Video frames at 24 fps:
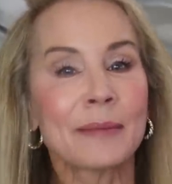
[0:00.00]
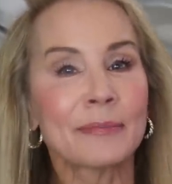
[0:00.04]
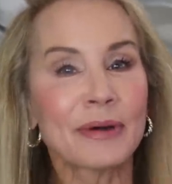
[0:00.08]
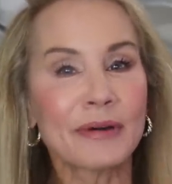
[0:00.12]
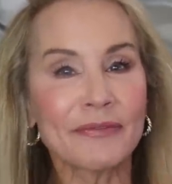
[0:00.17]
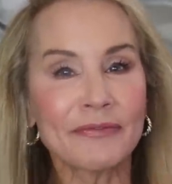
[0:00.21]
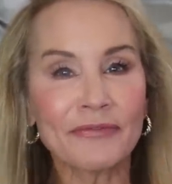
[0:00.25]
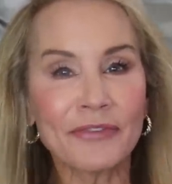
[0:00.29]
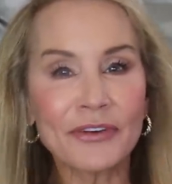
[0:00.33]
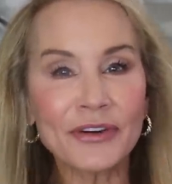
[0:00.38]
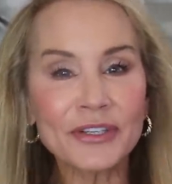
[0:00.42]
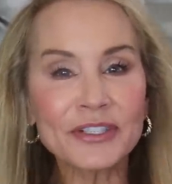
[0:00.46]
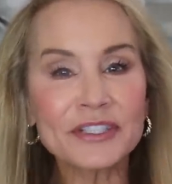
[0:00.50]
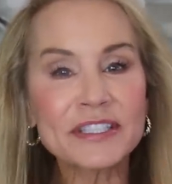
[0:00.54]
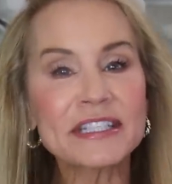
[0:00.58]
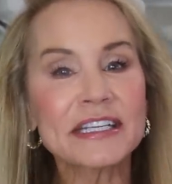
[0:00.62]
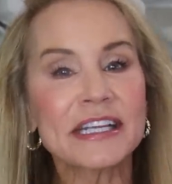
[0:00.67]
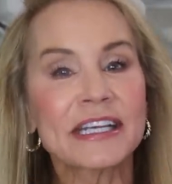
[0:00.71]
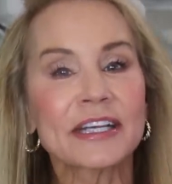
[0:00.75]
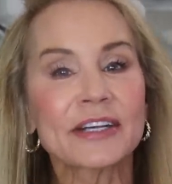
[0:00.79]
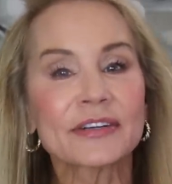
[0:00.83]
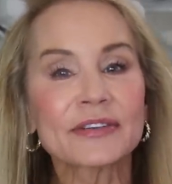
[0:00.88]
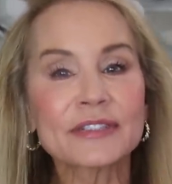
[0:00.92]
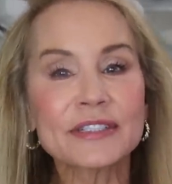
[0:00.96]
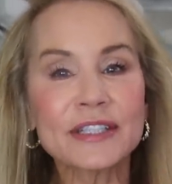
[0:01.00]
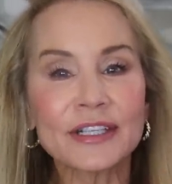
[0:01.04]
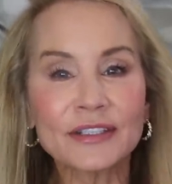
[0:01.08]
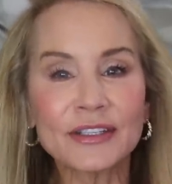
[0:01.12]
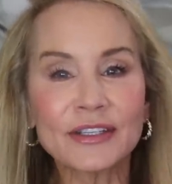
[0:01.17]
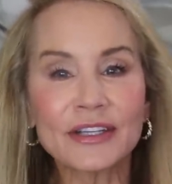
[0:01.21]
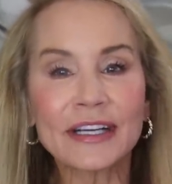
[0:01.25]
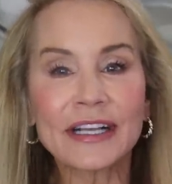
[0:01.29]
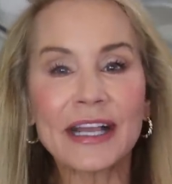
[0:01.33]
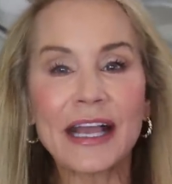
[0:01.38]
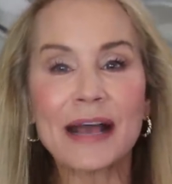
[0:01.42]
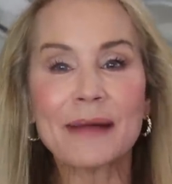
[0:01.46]
But first, here's a
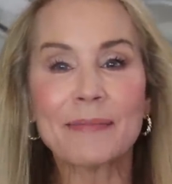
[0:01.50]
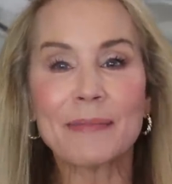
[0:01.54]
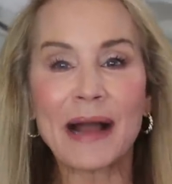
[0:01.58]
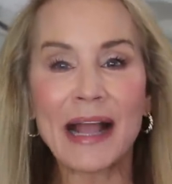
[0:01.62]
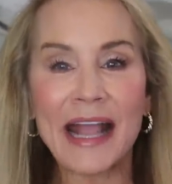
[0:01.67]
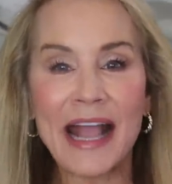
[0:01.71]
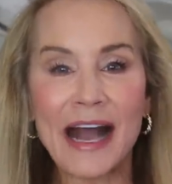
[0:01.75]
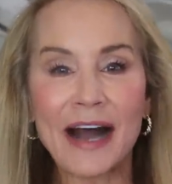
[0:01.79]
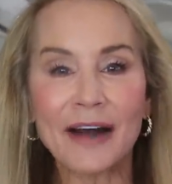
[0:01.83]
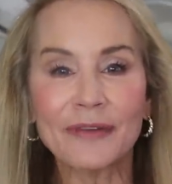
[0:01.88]
look at my